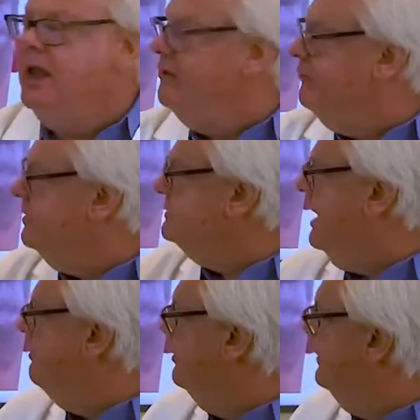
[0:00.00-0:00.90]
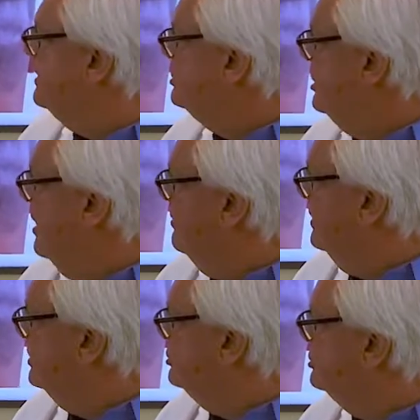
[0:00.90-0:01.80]
For example, this
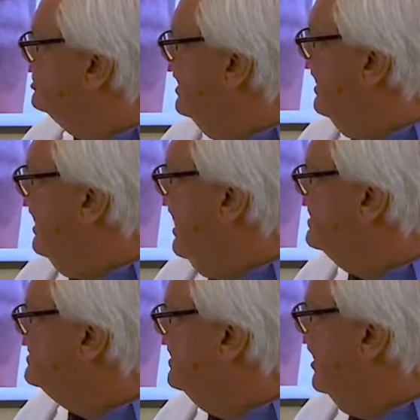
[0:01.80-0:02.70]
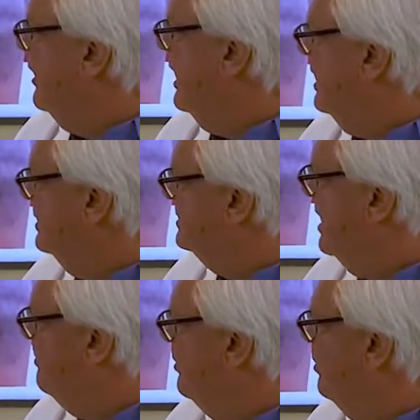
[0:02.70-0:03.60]
gentleman that you see has an area in the
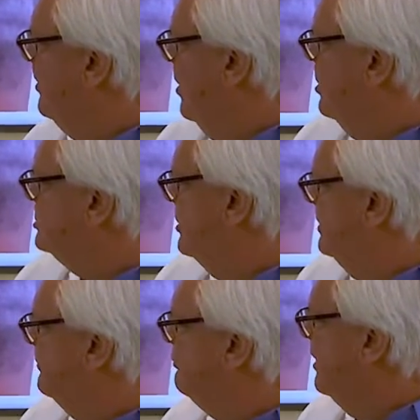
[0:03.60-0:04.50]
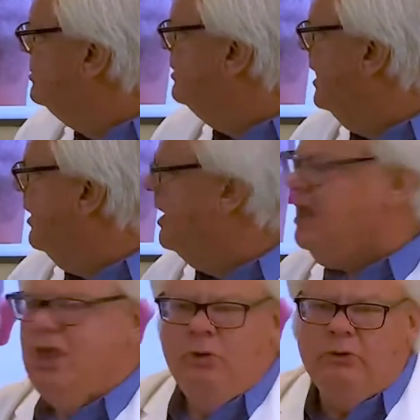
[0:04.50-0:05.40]
temple, but also in the frontal area
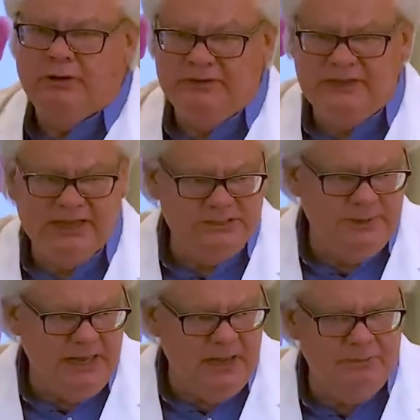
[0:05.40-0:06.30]
where everything has become